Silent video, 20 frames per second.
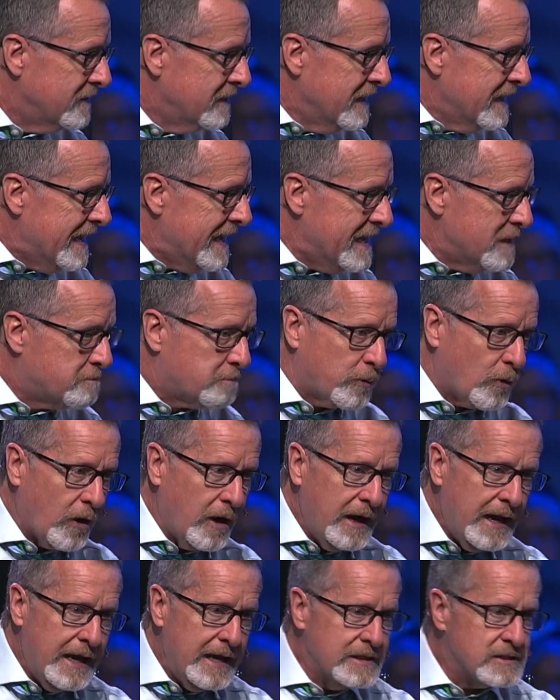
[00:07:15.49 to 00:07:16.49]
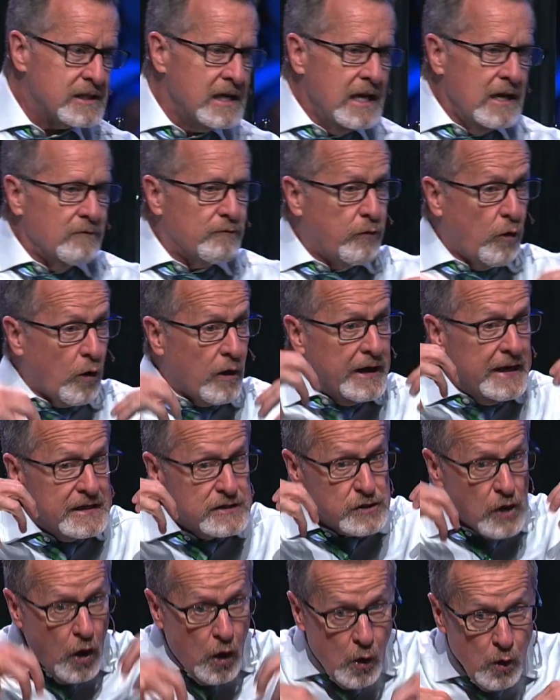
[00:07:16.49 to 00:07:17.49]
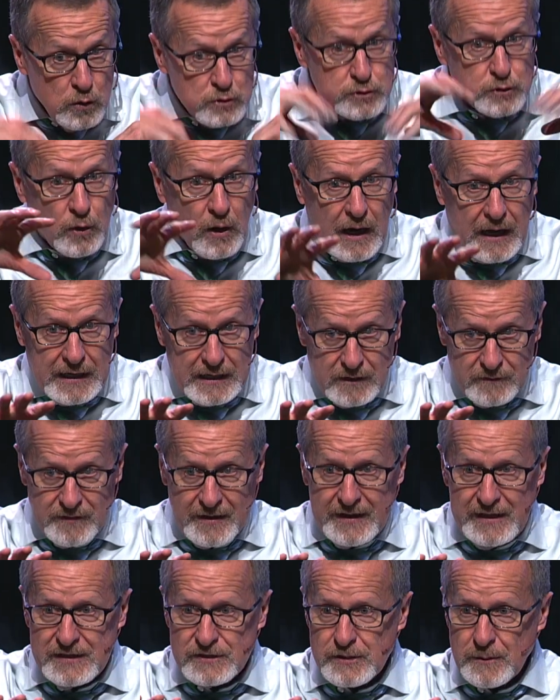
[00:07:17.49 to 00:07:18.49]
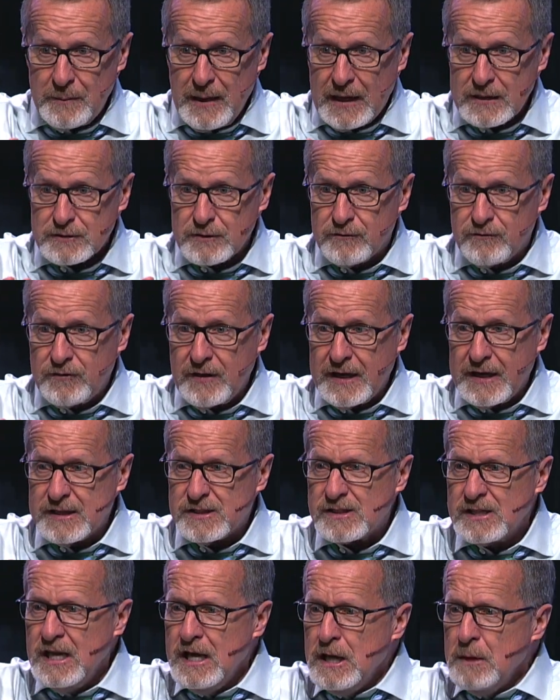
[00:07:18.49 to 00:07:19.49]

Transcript: He prays for His own trial that He's about to face.